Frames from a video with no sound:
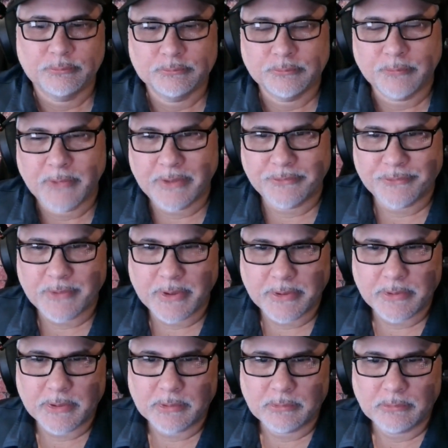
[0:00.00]
They said
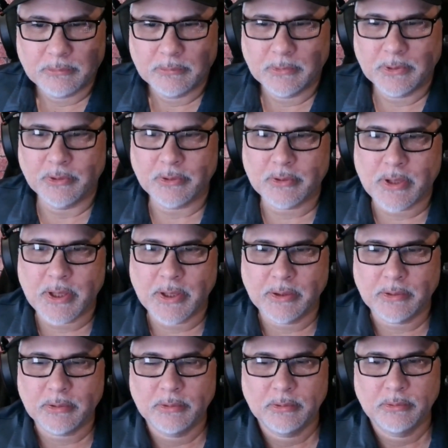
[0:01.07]
that it looked
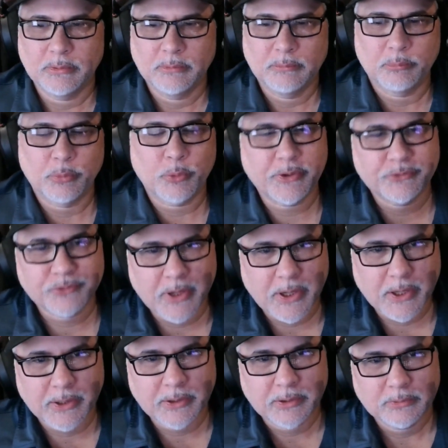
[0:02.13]
like Bridge
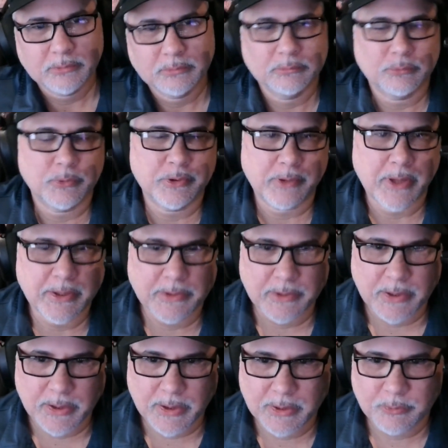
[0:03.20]
Guy,
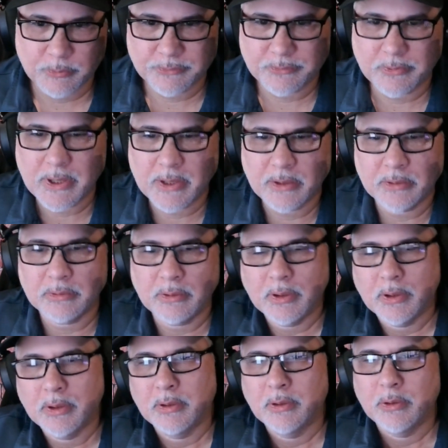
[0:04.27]
aka Richard Allen,
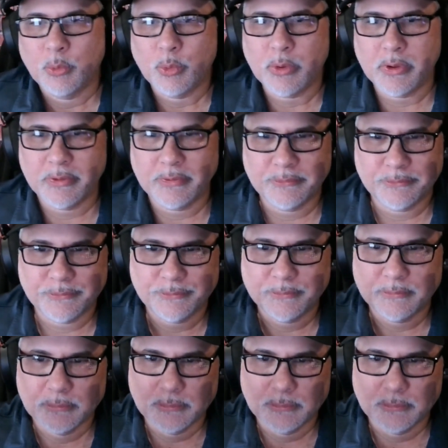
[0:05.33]
was